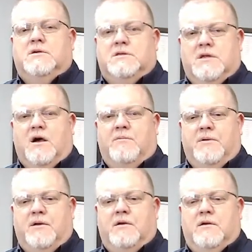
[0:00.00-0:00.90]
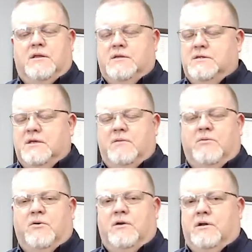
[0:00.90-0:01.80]
stopping at the
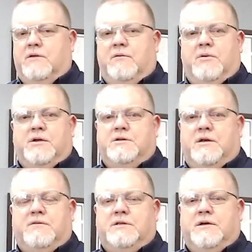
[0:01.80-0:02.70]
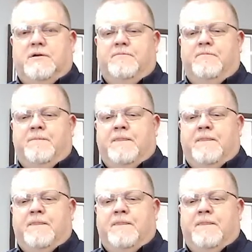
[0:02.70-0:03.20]
same point on every patient every time,